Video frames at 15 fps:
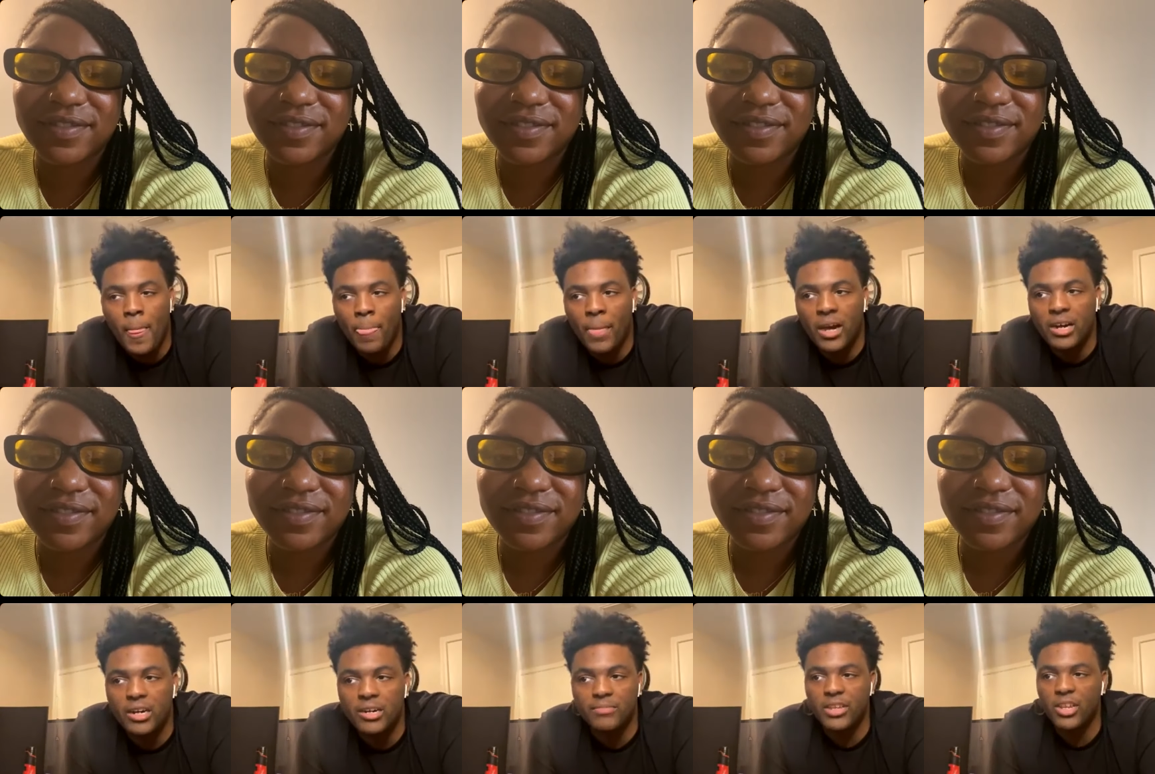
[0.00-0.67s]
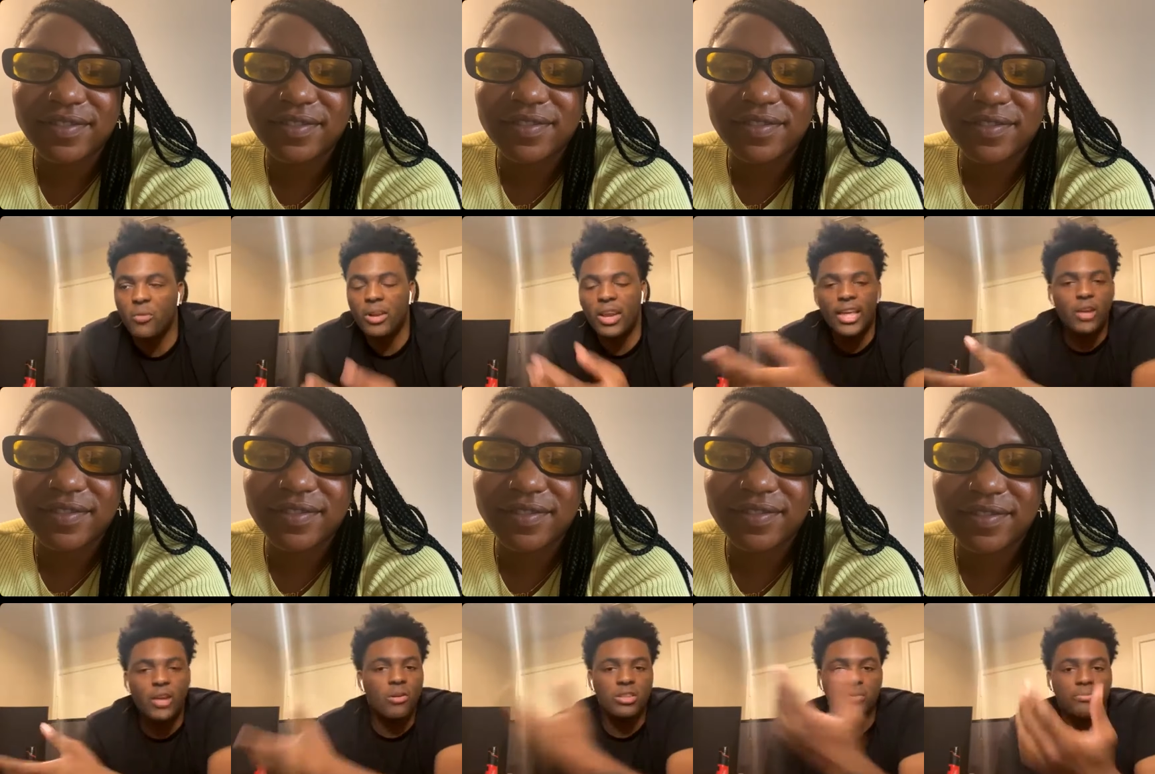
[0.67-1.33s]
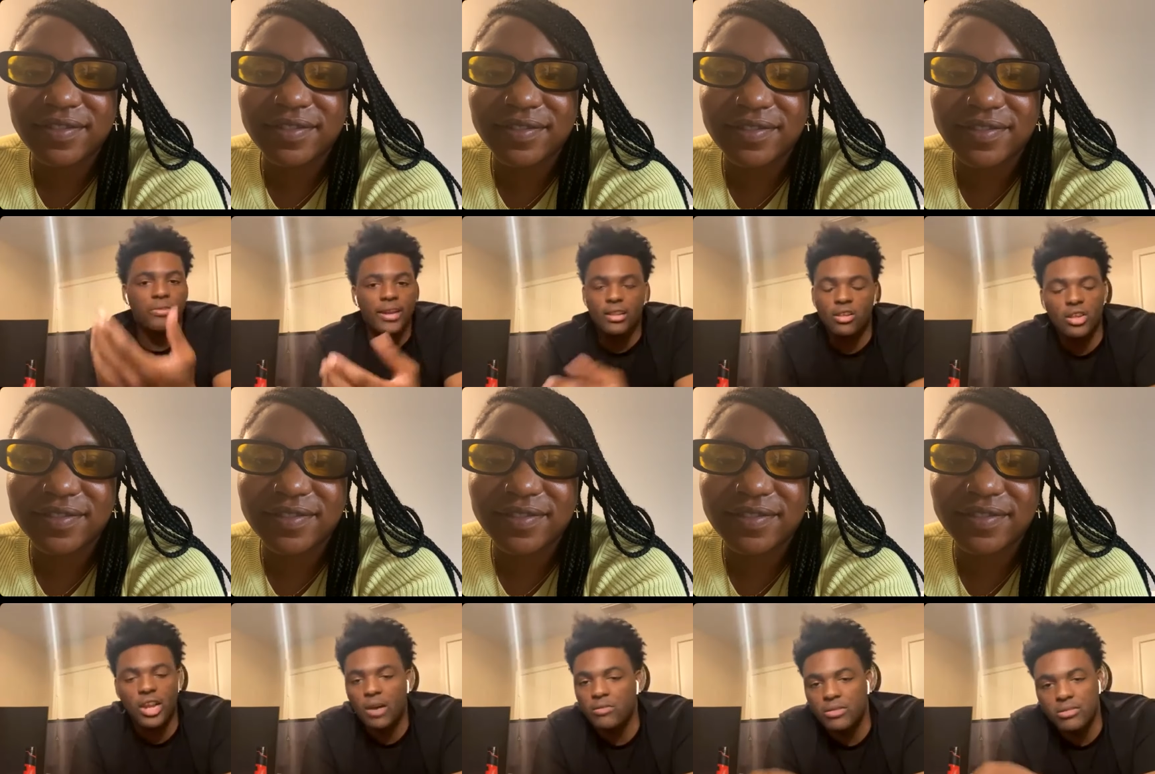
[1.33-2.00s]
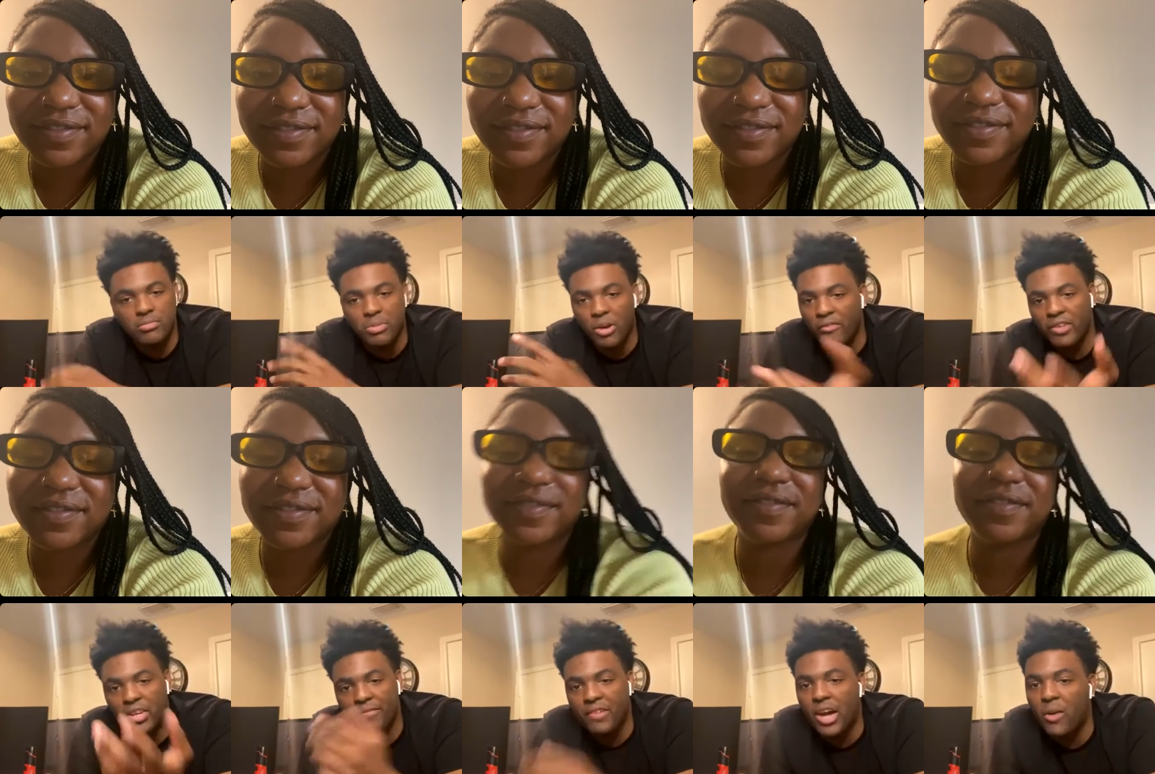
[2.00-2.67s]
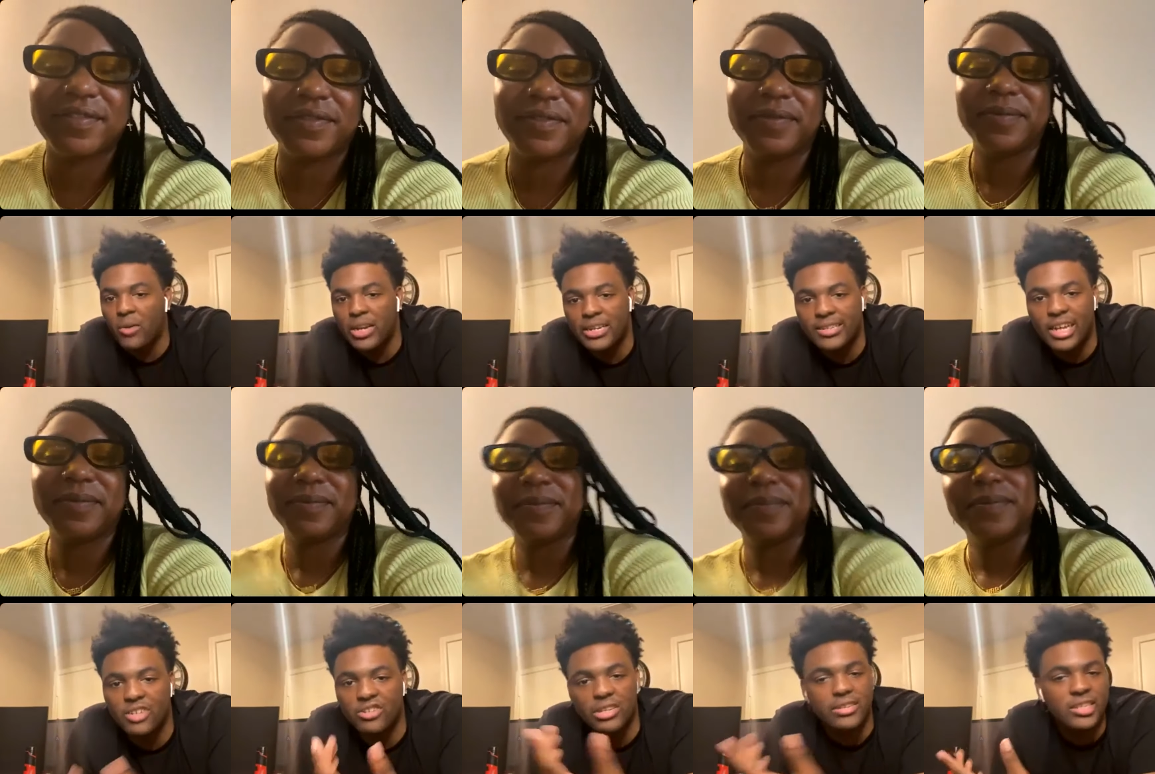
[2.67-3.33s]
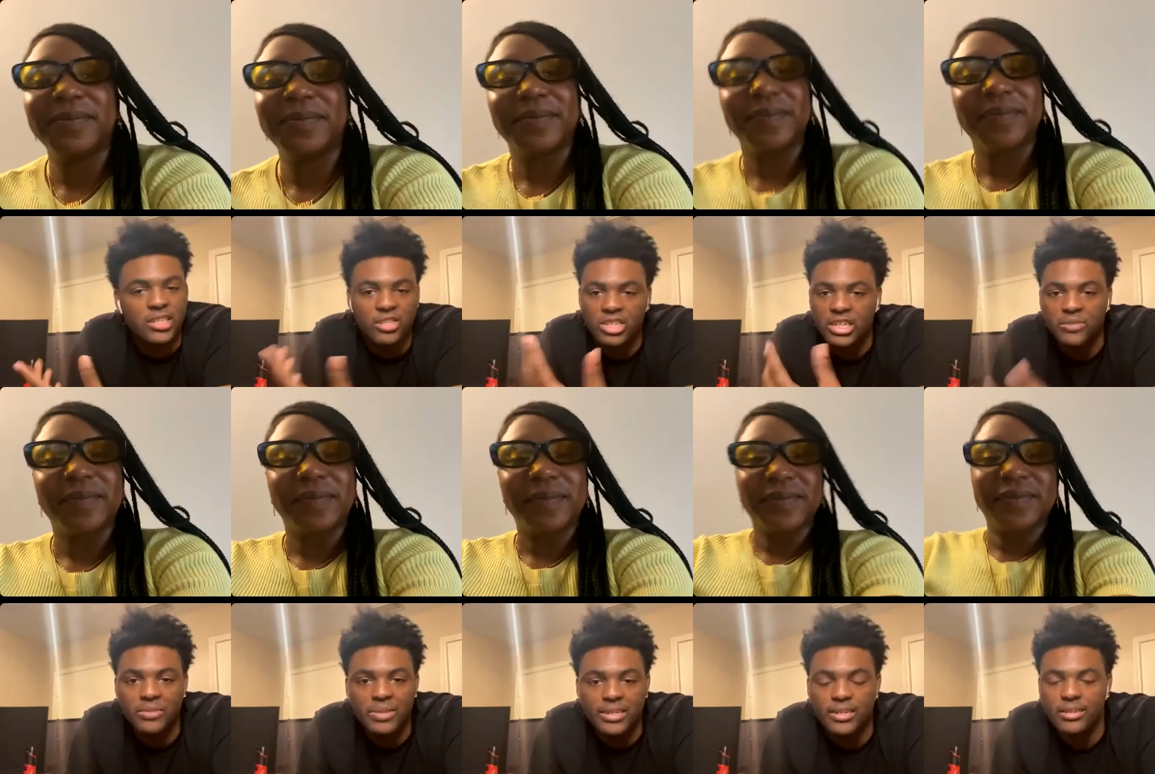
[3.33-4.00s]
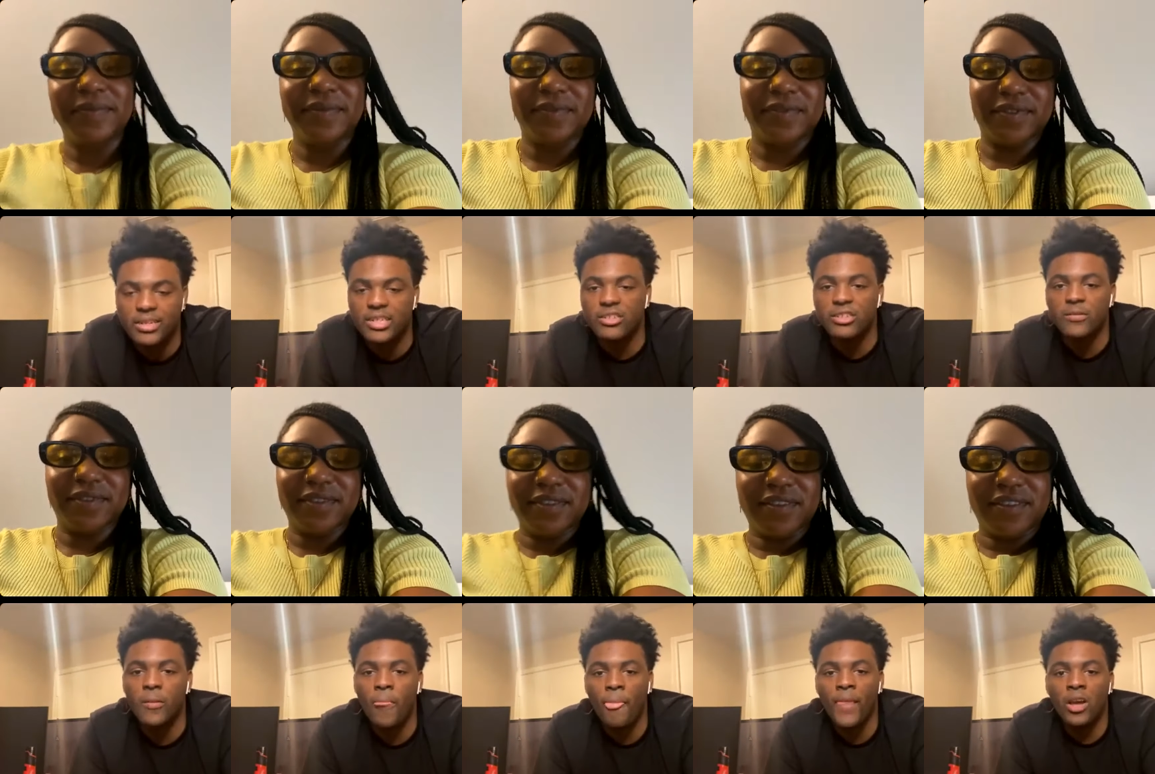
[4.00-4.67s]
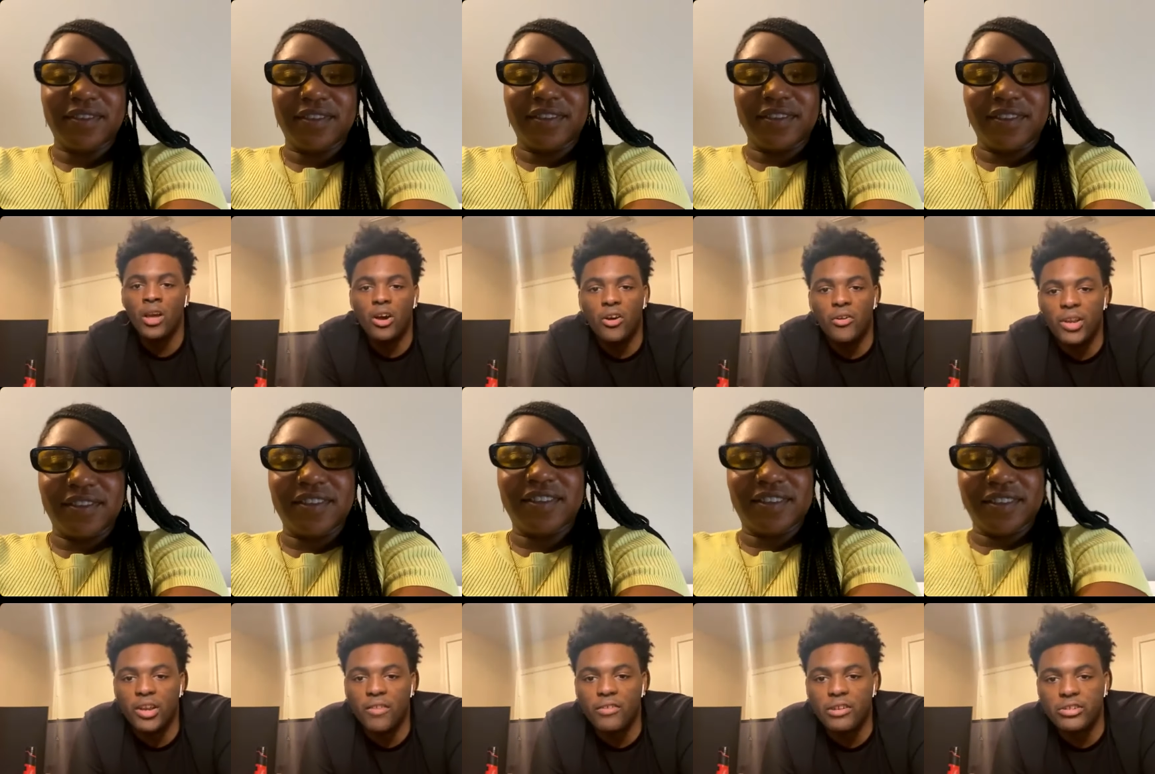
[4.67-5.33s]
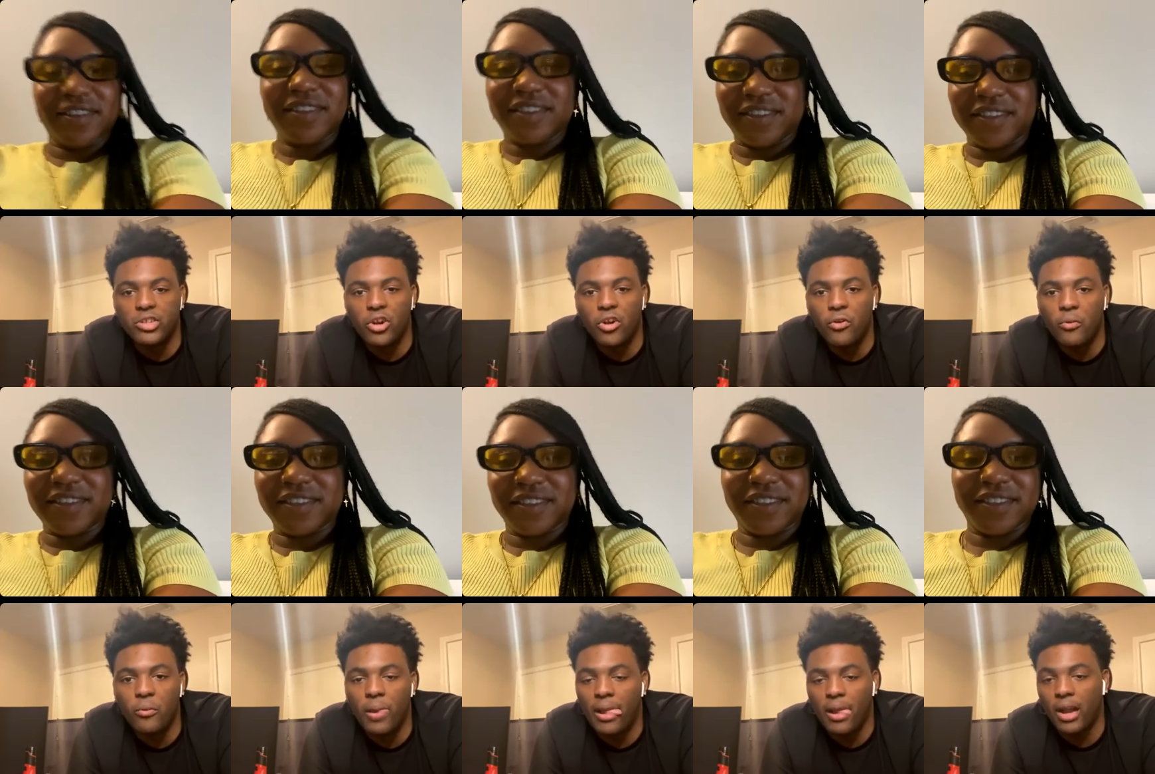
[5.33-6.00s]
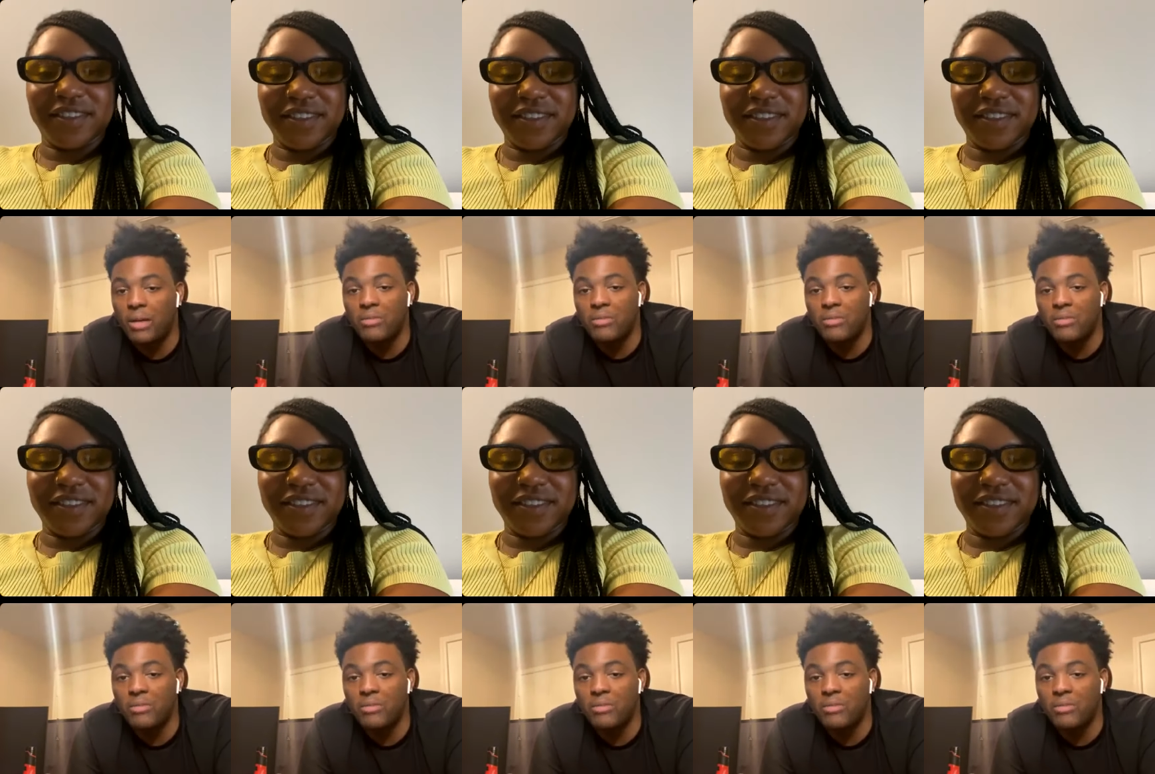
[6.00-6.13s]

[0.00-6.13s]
Speaker 1: um, anyone that he wanted to bring along, I was perfectly fine with it because I trusted his judgment and decision or whatever. So I